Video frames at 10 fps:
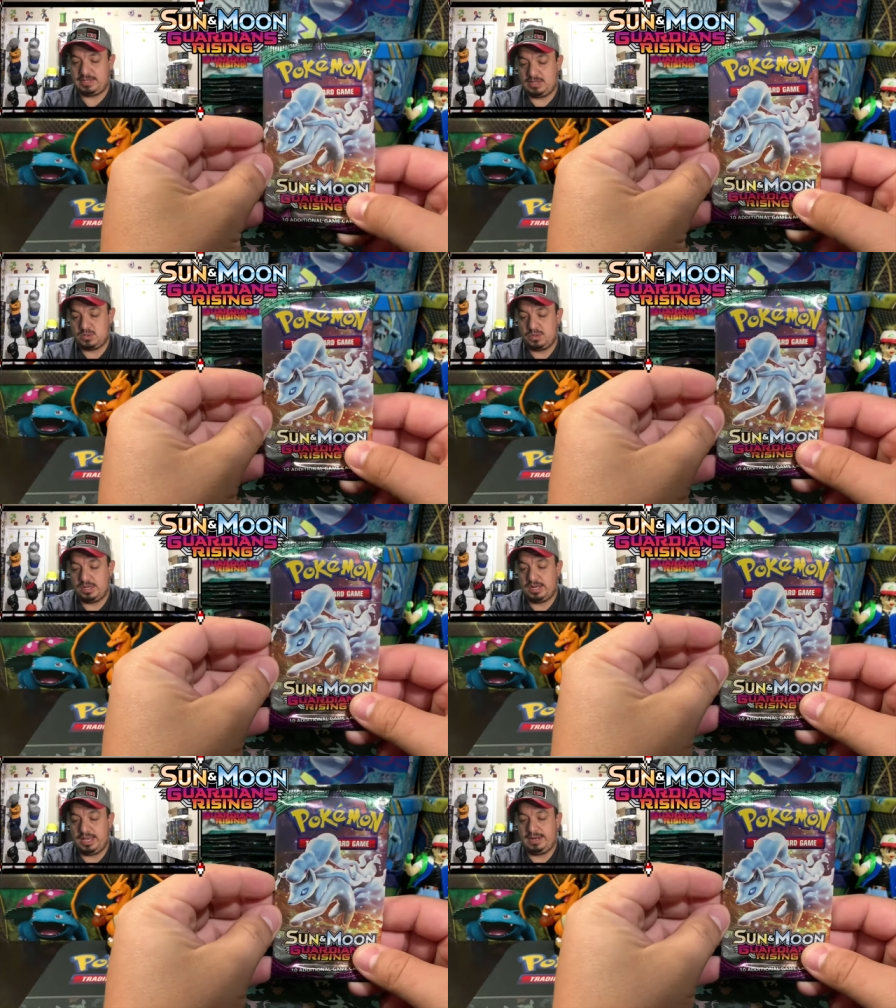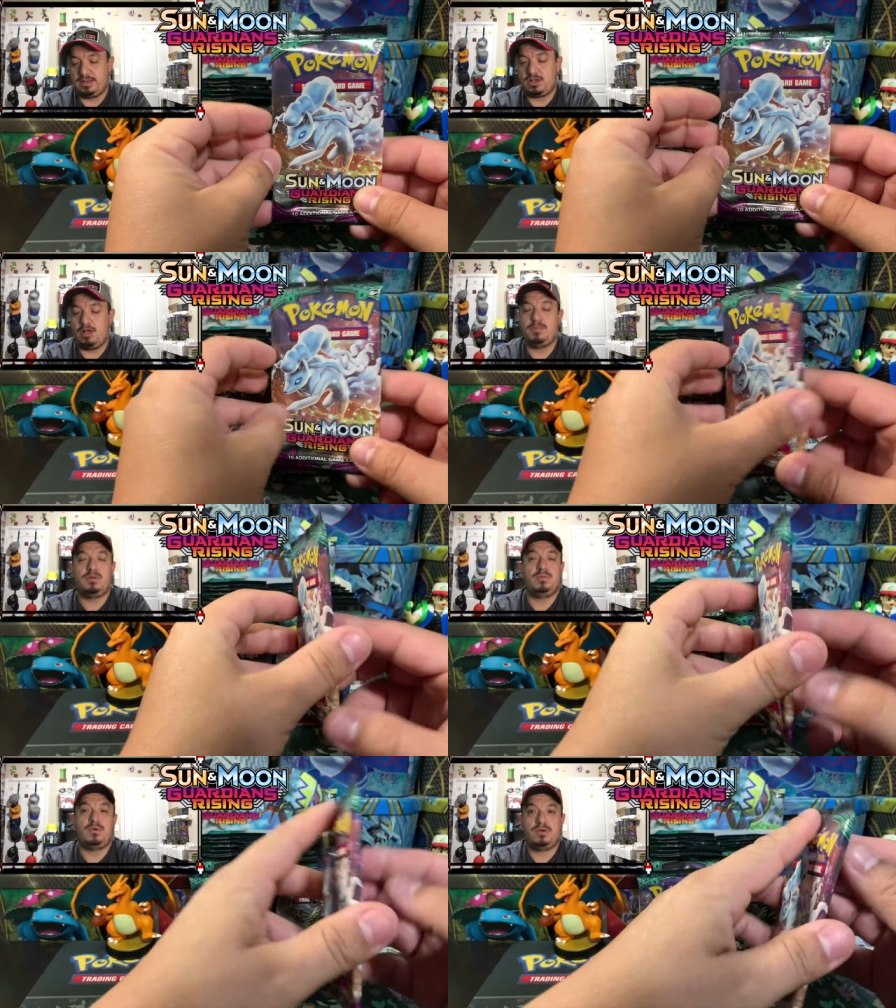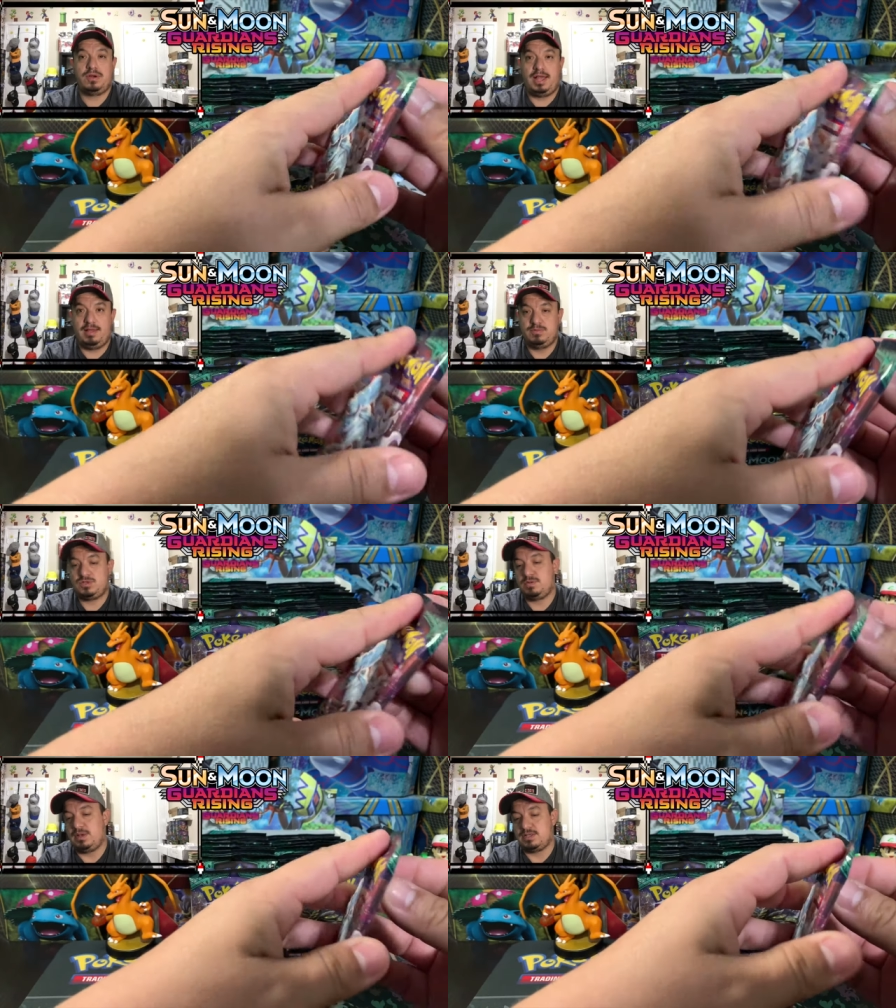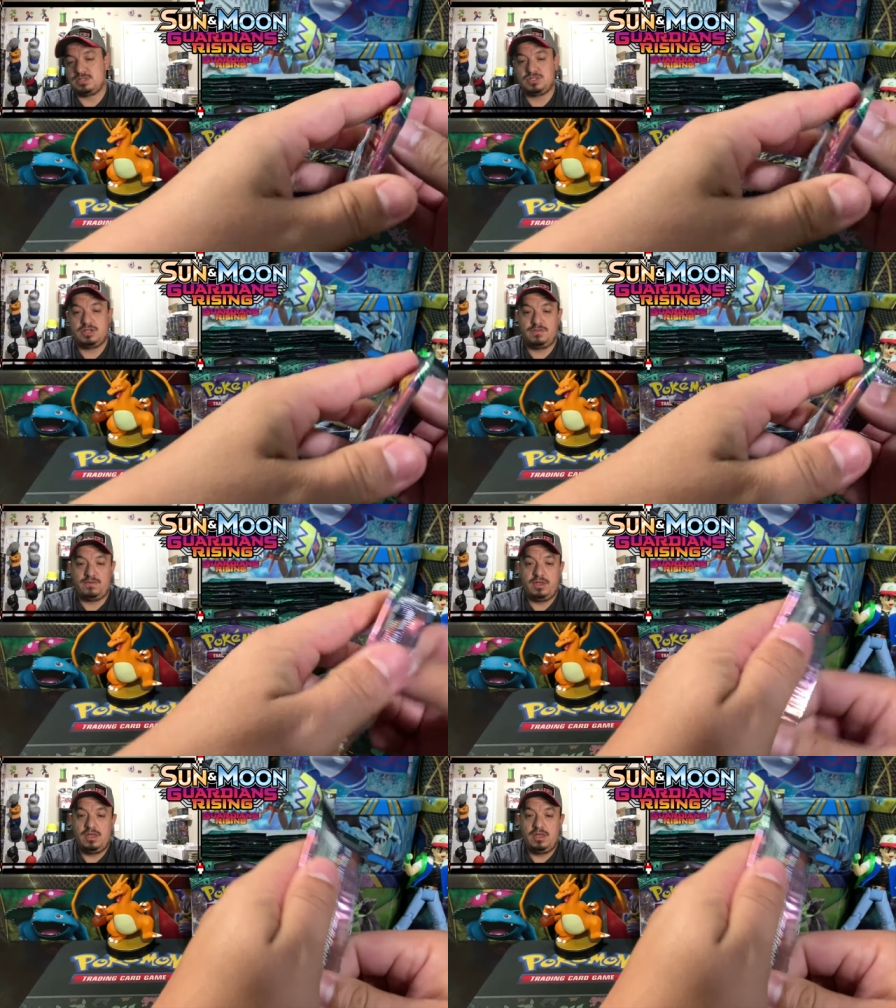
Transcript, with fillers: this one and a couple more uh, booster boxes of